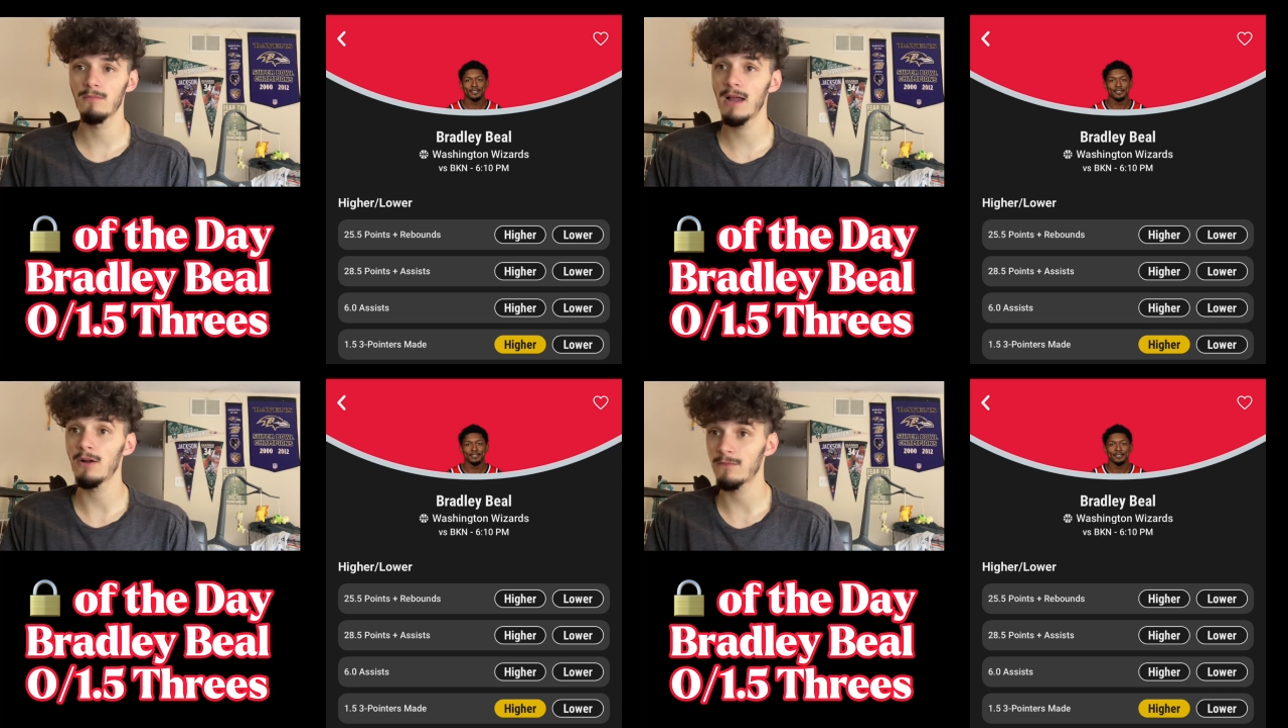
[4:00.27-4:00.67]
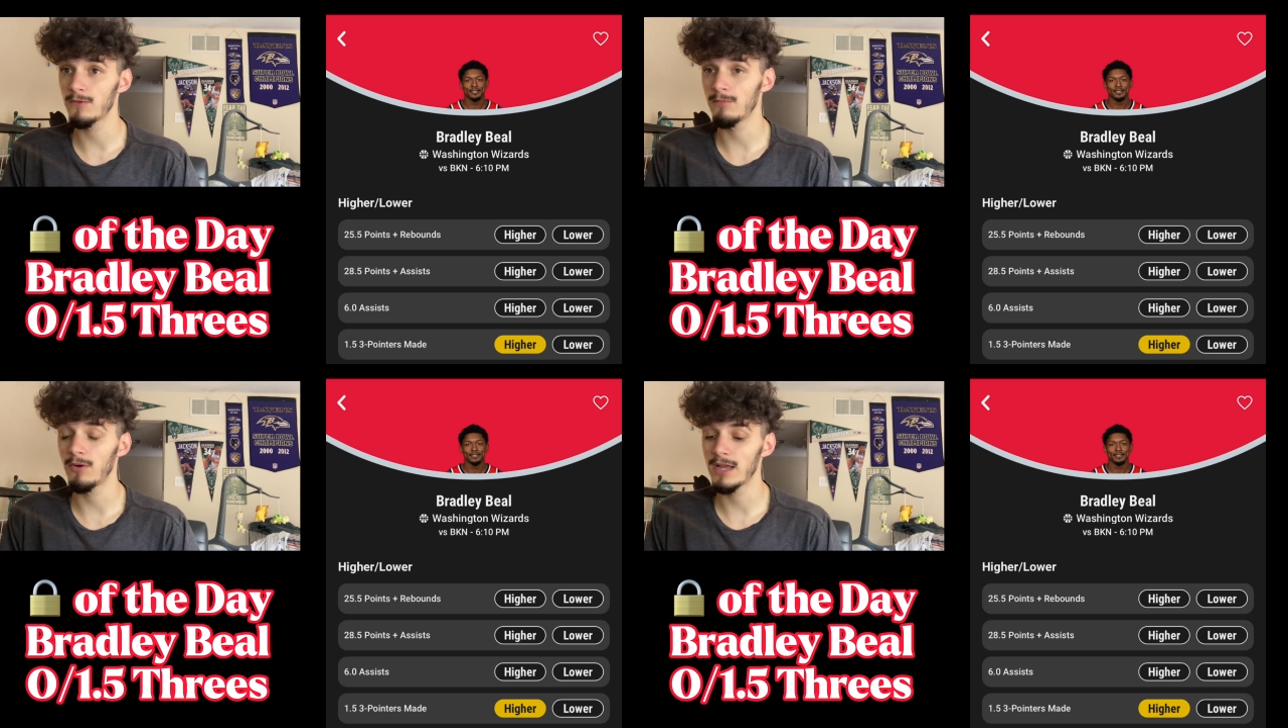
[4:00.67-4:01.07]
amount
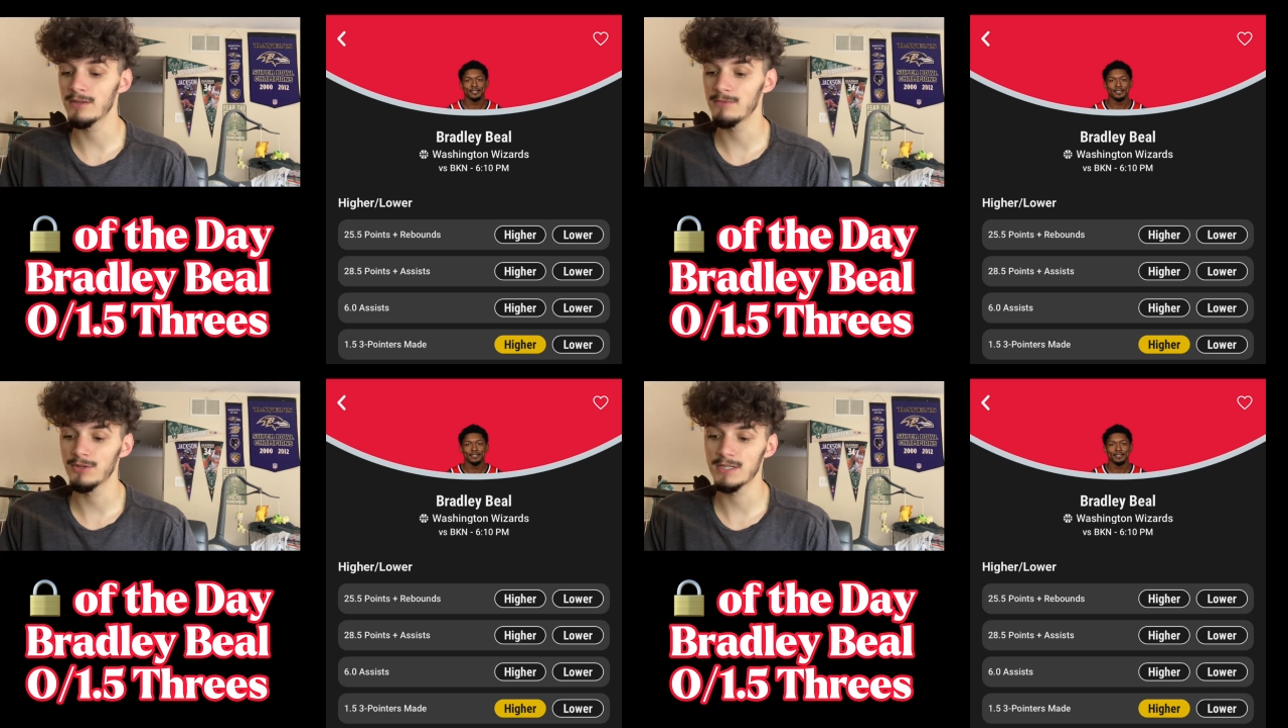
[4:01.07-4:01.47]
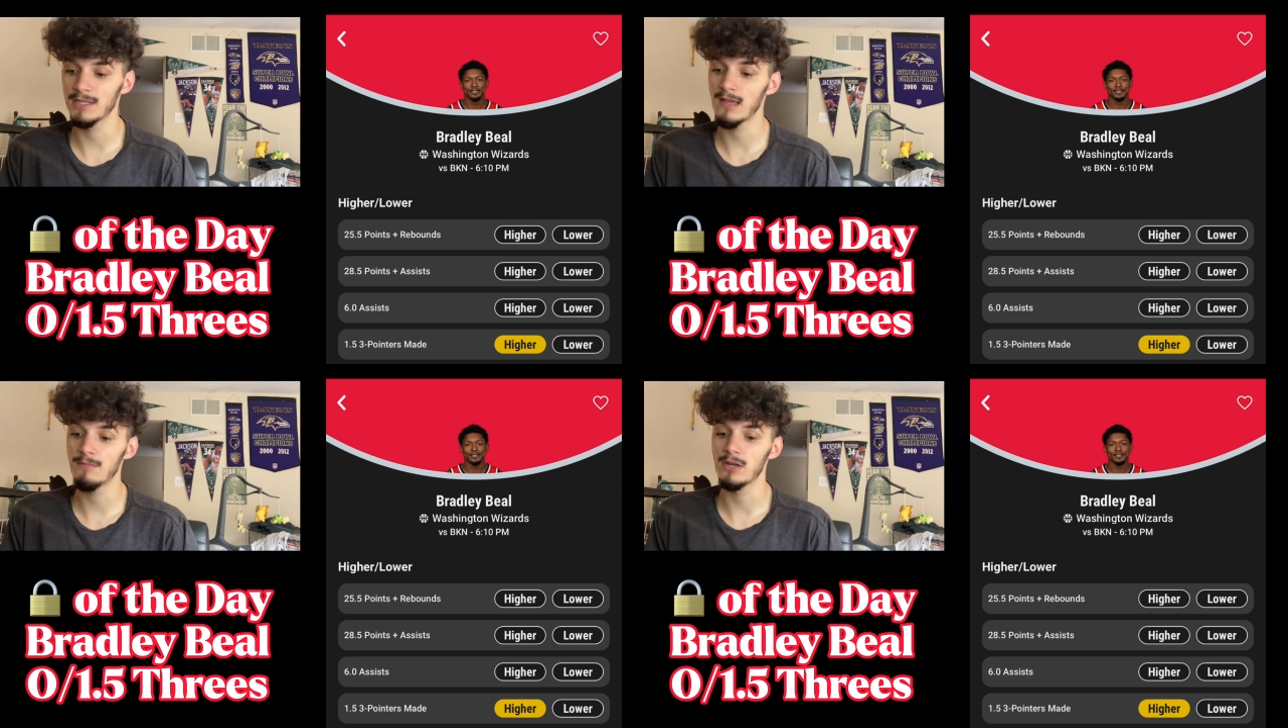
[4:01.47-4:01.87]
for Bradley Beal to
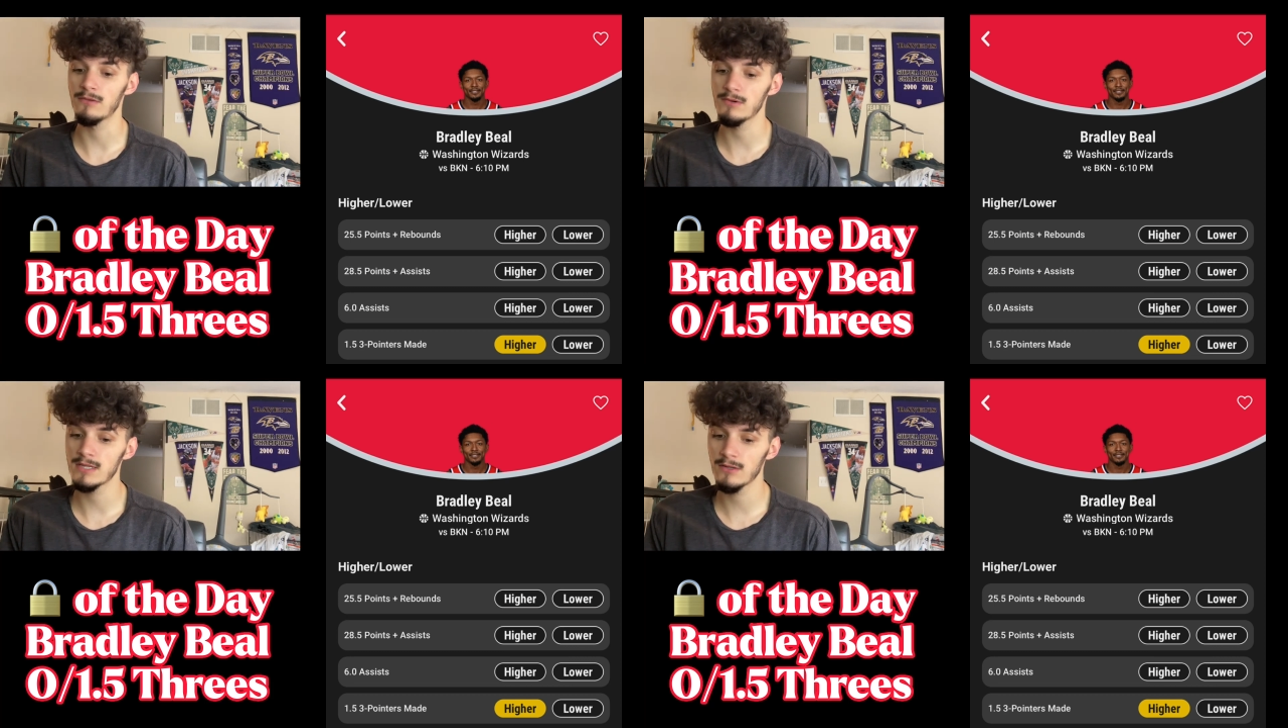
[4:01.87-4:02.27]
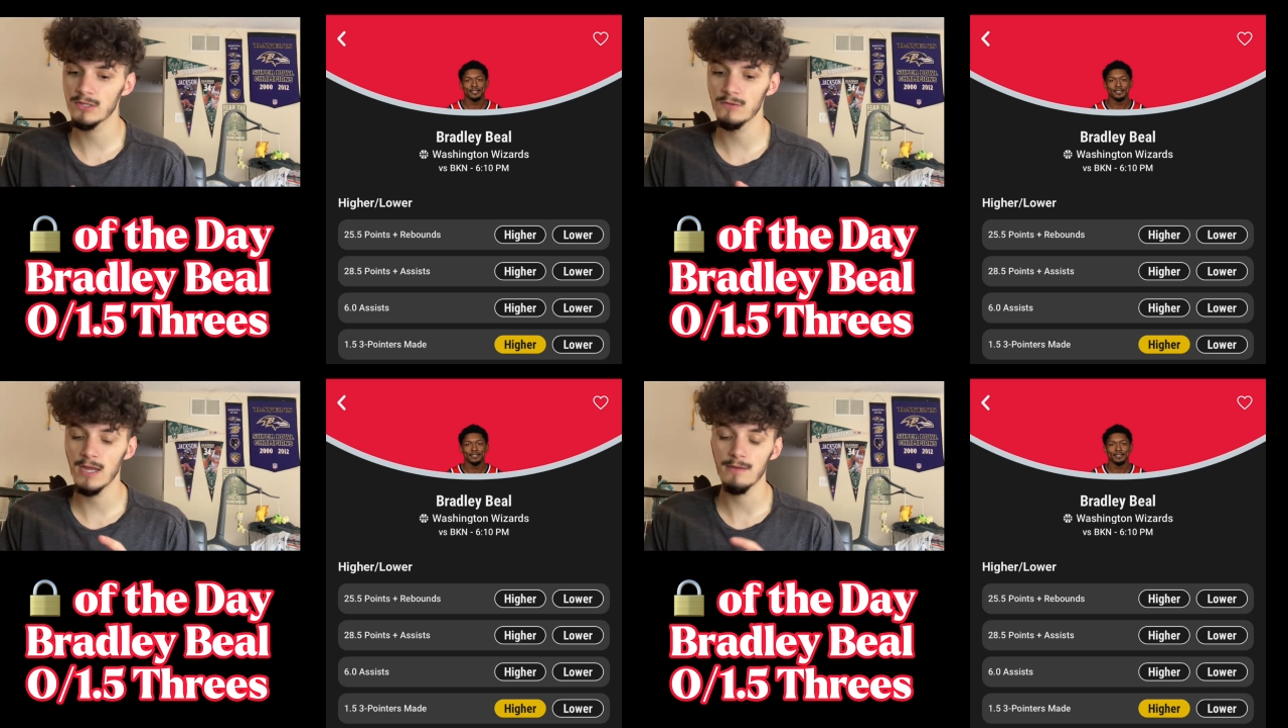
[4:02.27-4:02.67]
take that many threes in
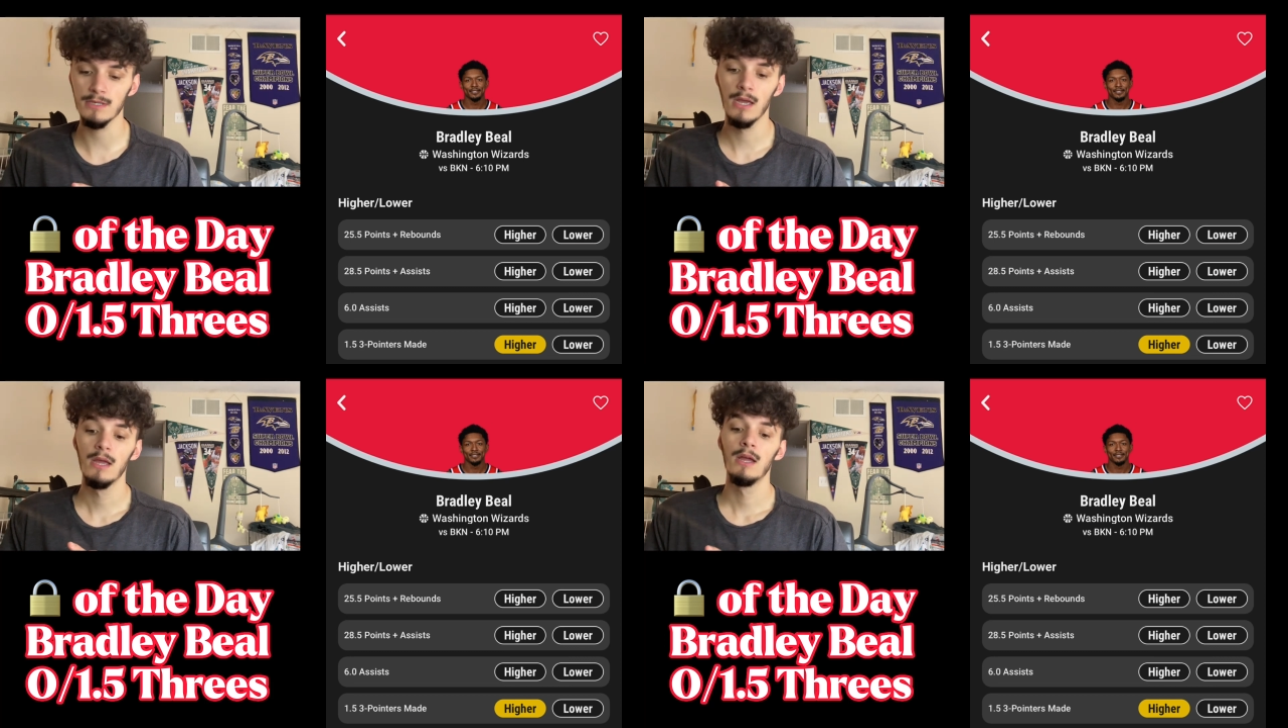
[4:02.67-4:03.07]
those 2 games.